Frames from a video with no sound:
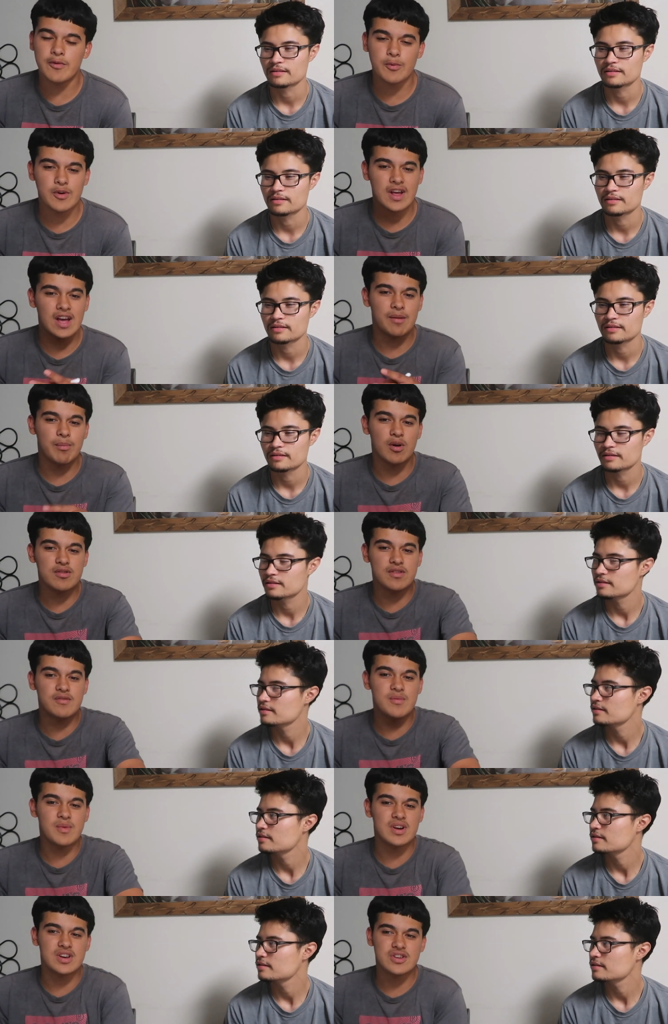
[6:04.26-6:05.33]
Speaker 1: we would have had both of
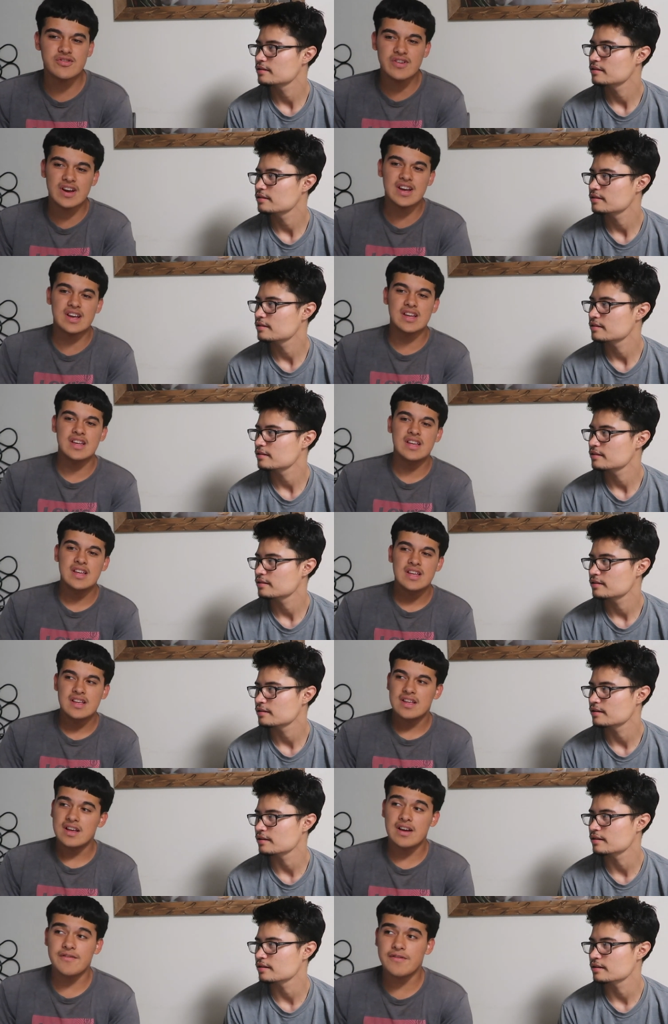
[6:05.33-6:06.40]
them on the track,
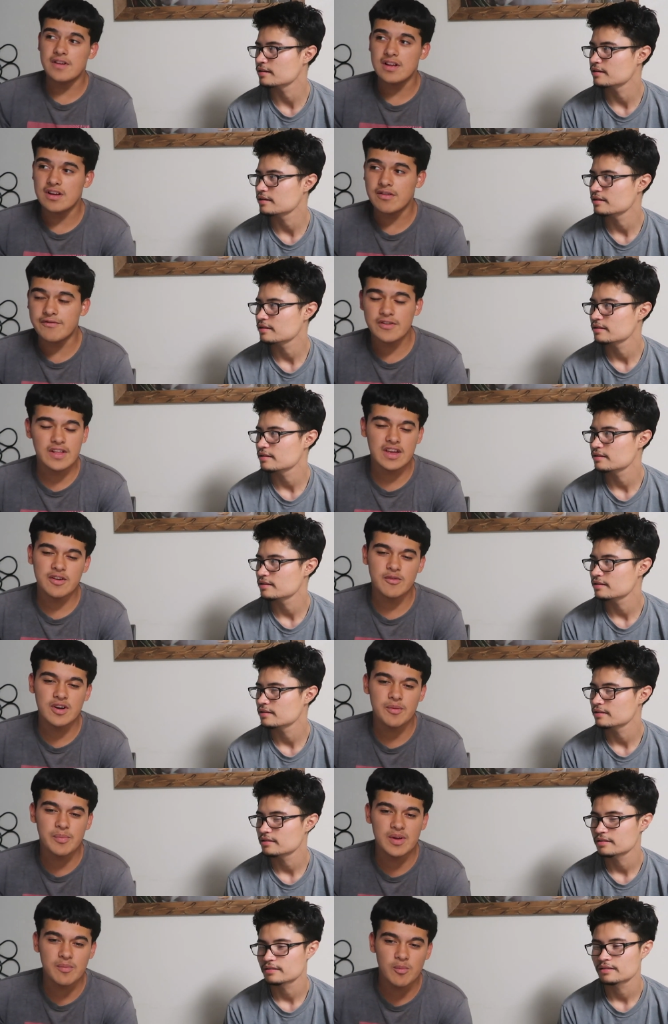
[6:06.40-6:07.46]
uh-huh. I, feel like it would
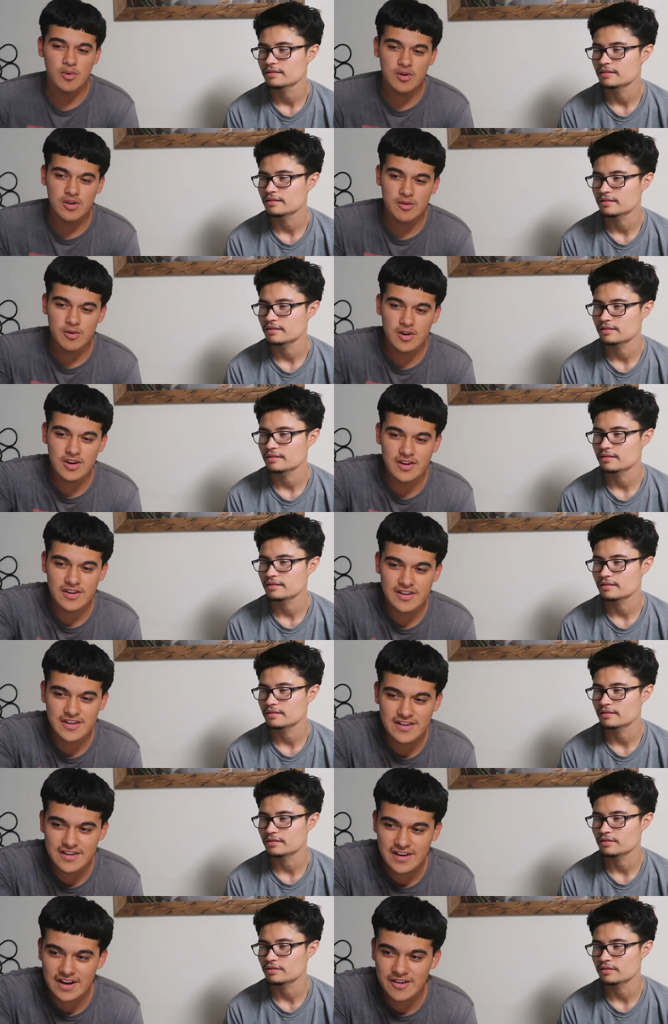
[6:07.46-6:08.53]
have been more raw. You
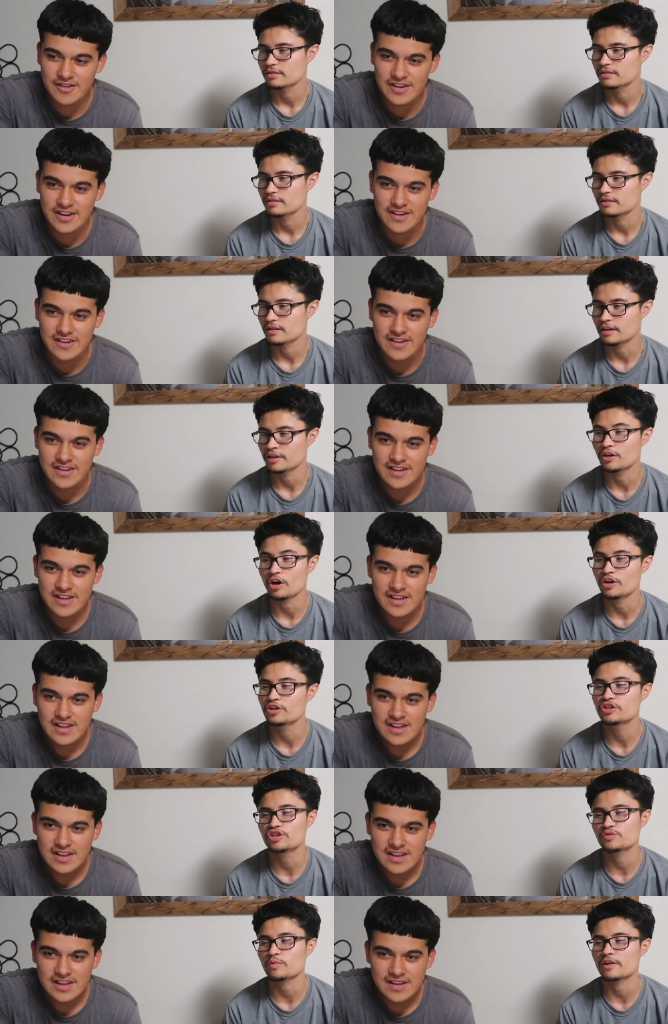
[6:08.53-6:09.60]
know, I don't know. Like, oh, you
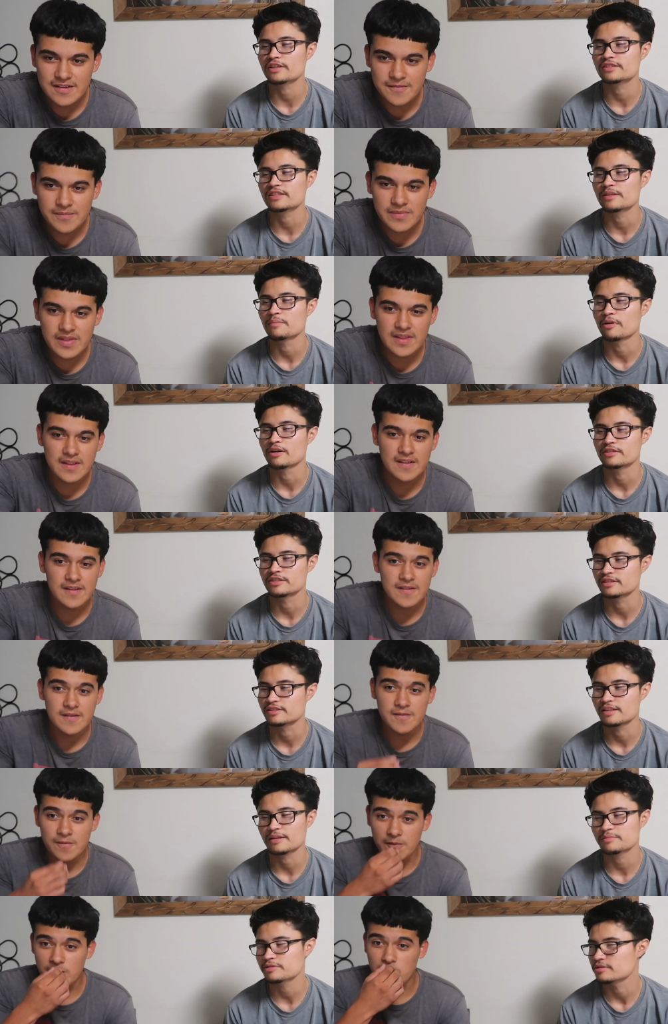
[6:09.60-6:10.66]
just want to see
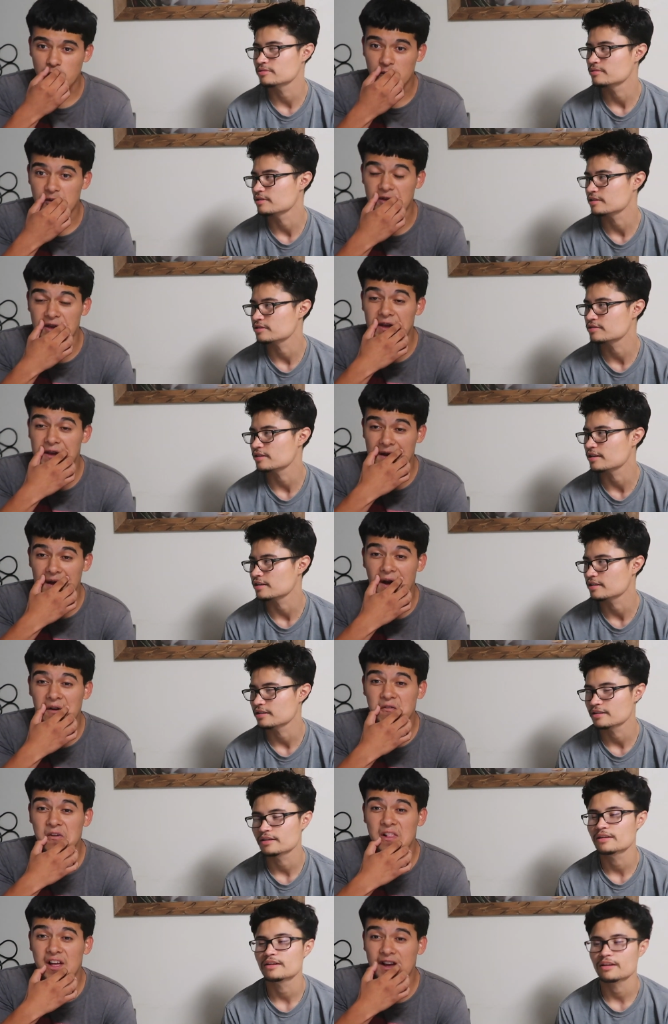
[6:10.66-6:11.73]
Speaker 2: just them two.
Speaker 1: Yeah,
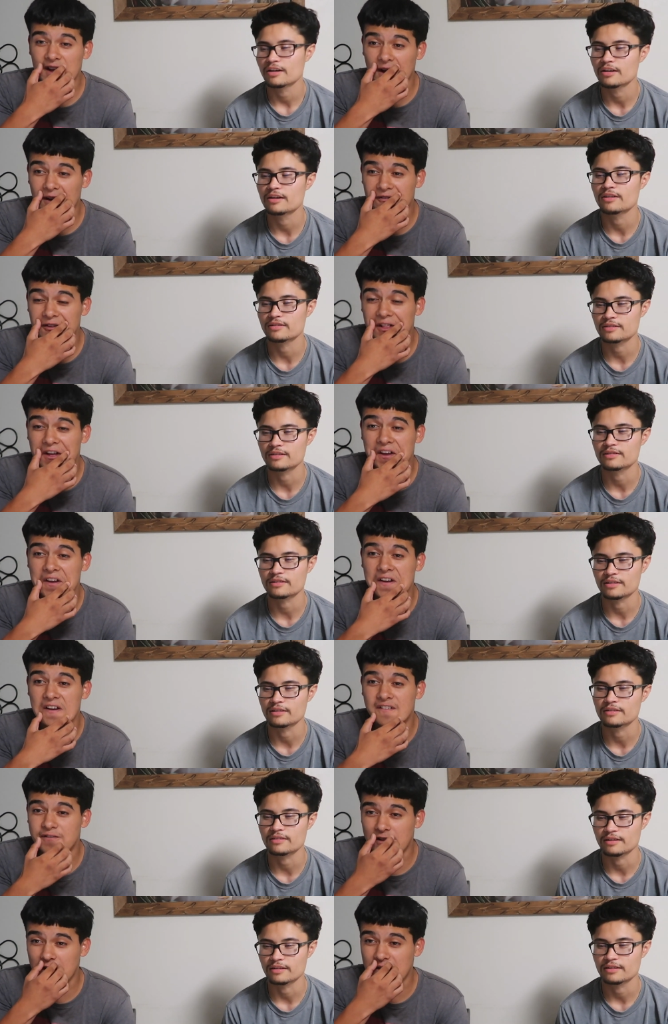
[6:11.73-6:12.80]
I feel like I feel like
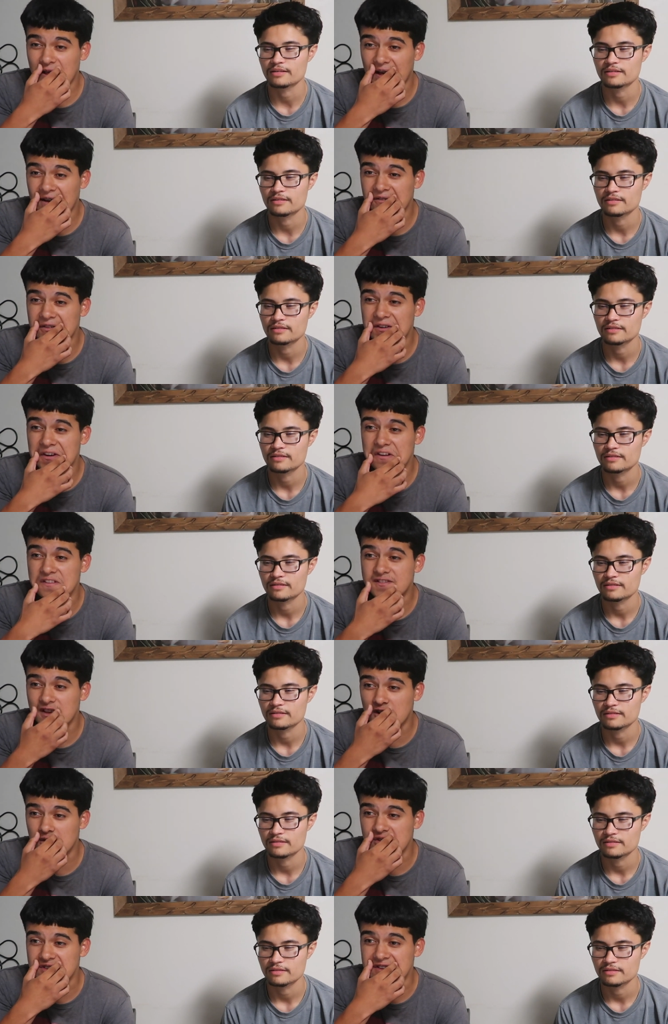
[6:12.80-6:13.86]
I feel like they haven't done a
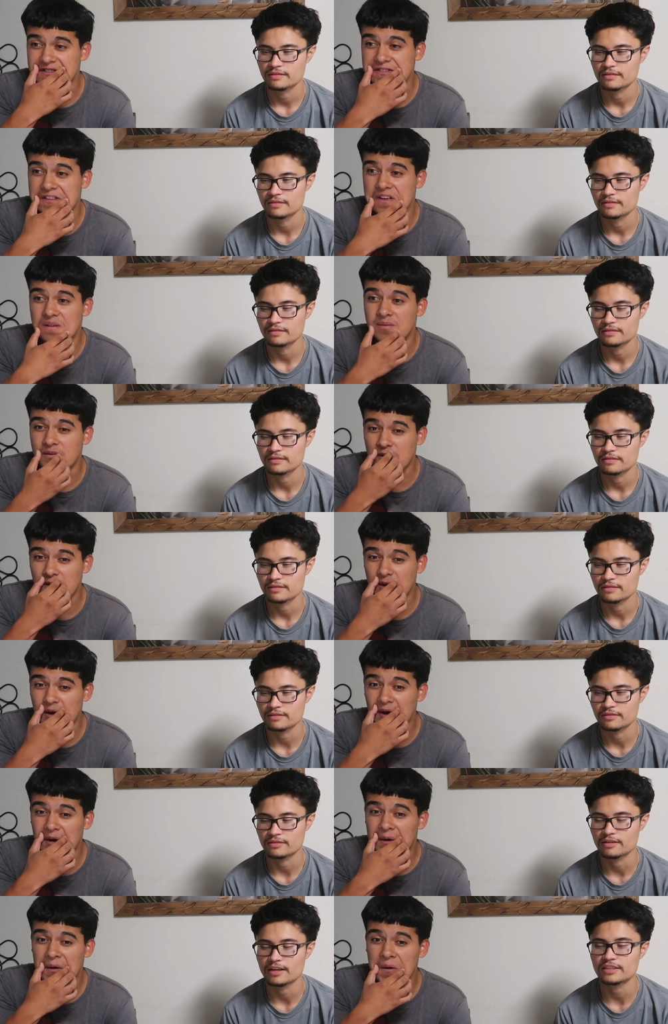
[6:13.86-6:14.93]
song with just them. You
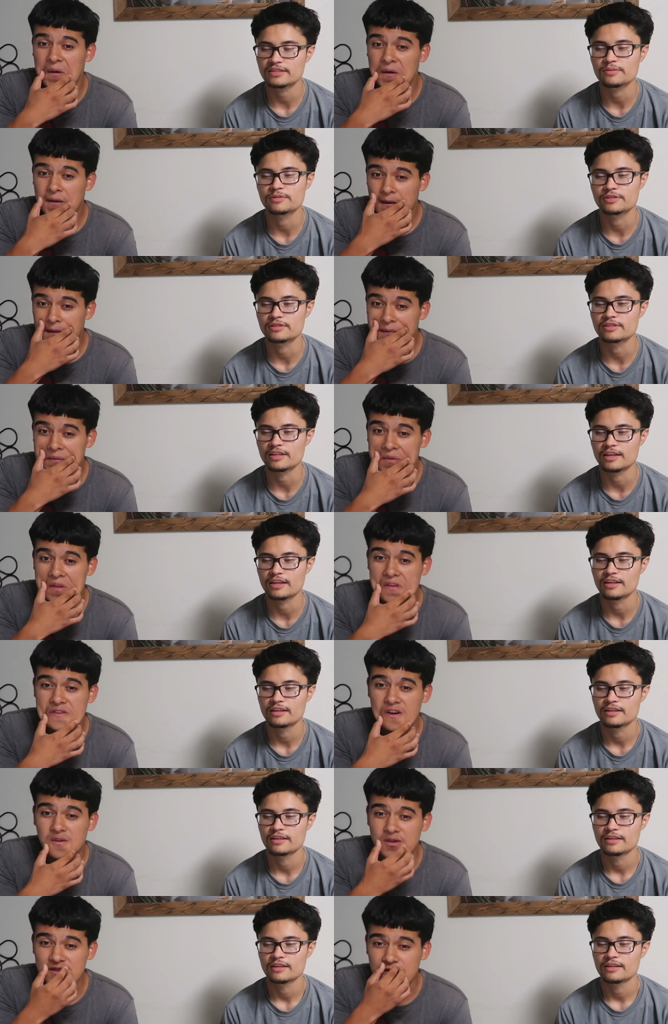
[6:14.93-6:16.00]
know. Okay, I see what you're saying. It's
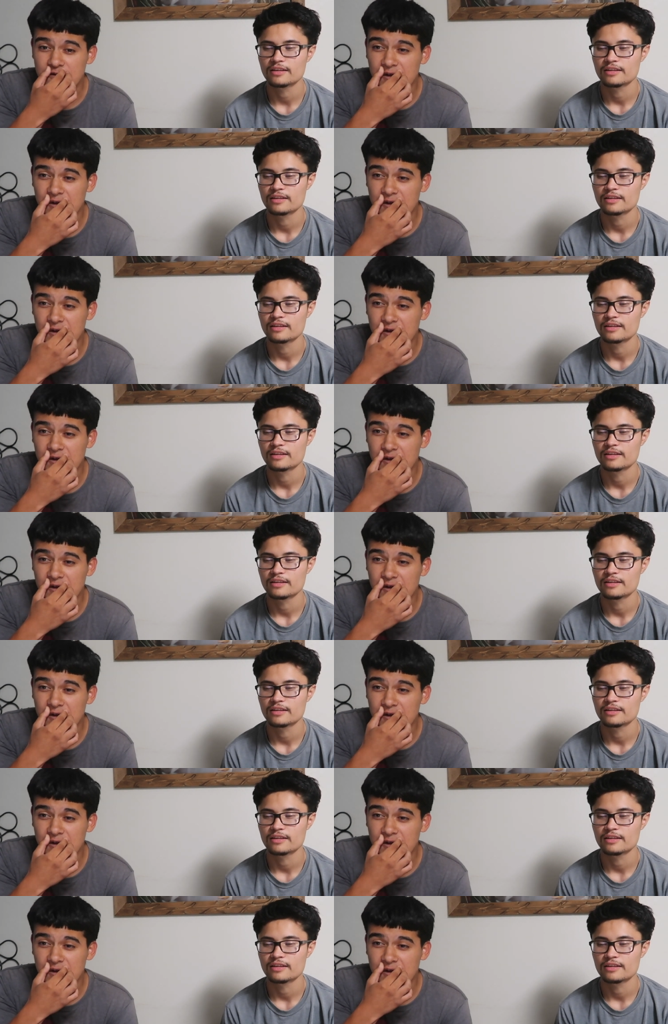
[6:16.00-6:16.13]
always a